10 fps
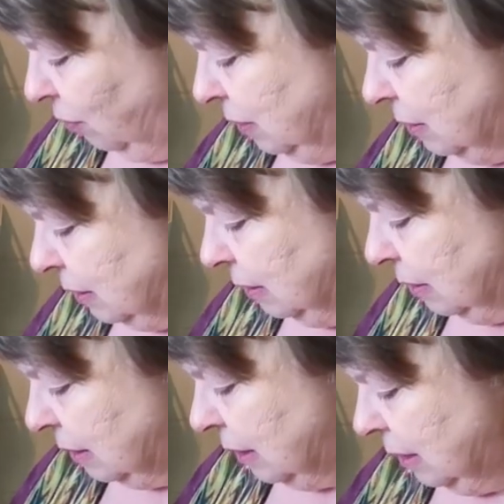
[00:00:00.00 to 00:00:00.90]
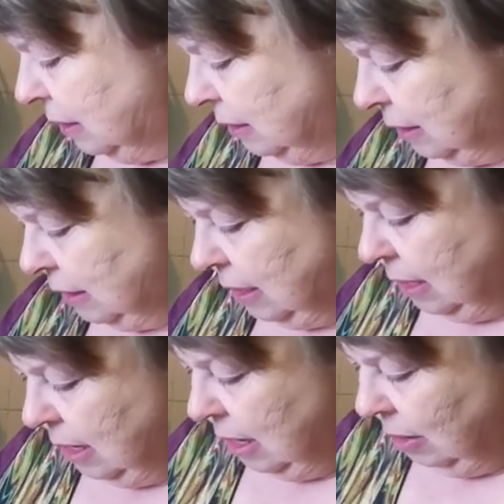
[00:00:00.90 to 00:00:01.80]
for instance.
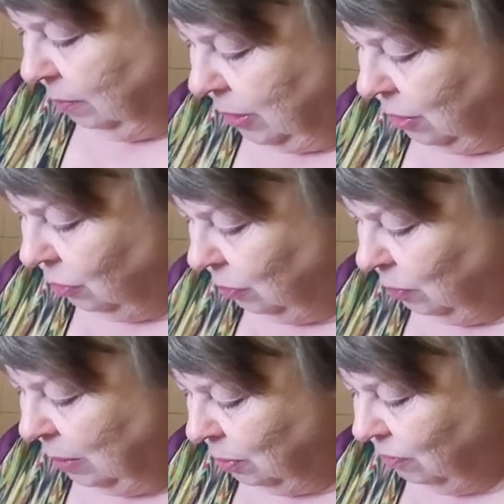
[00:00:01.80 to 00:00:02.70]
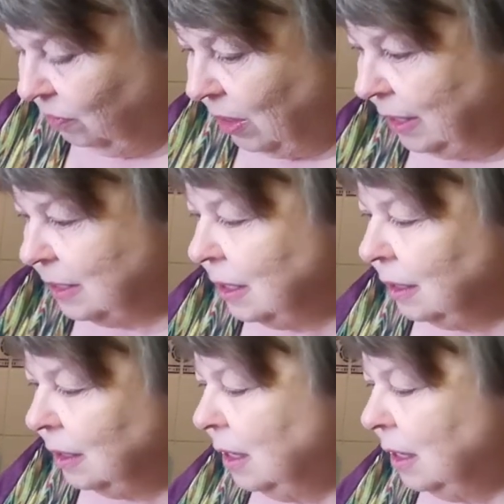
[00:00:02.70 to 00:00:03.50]
But a lot of people find